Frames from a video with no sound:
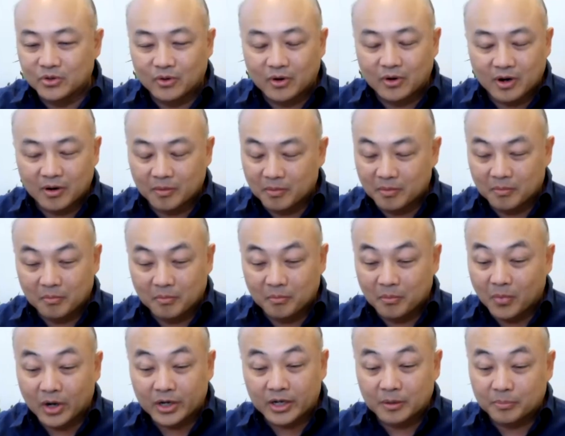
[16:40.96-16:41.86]
our
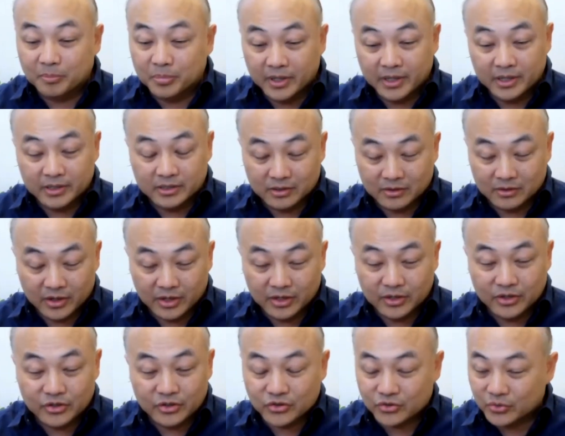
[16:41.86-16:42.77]
marketplace and our
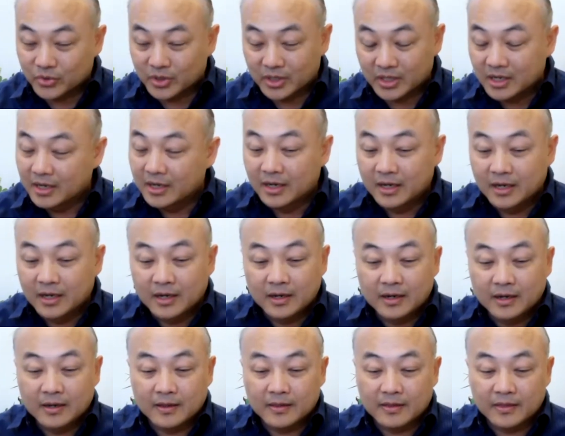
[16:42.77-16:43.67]
industry
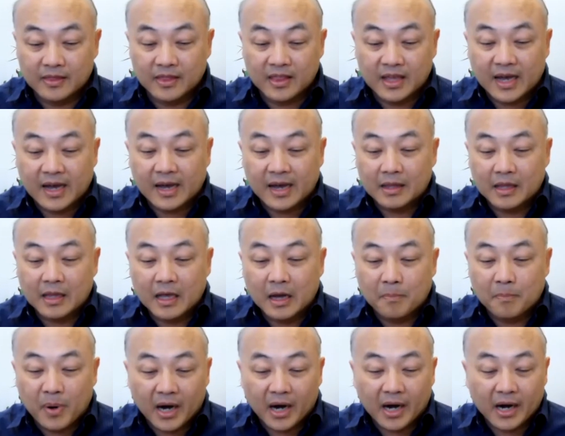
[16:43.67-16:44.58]
that a
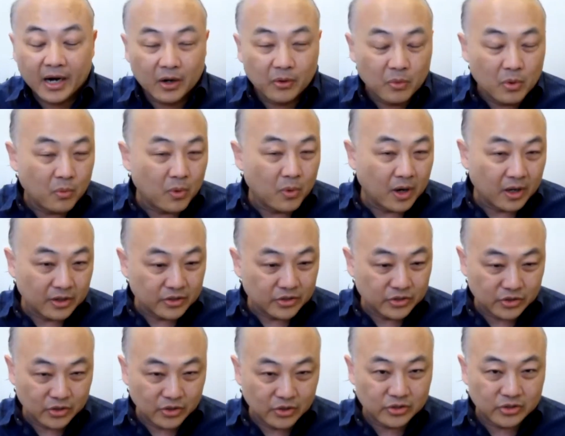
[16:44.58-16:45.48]
buyer will want to
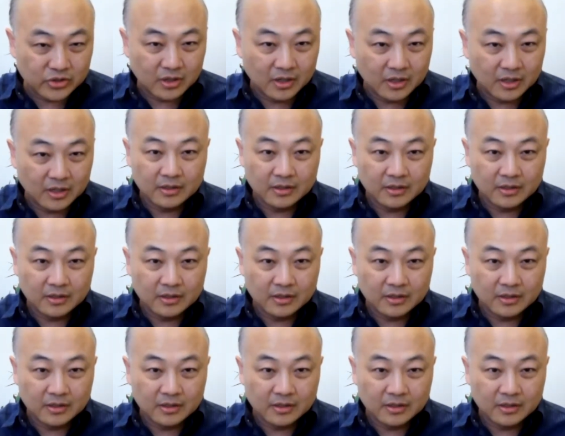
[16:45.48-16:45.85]
search on,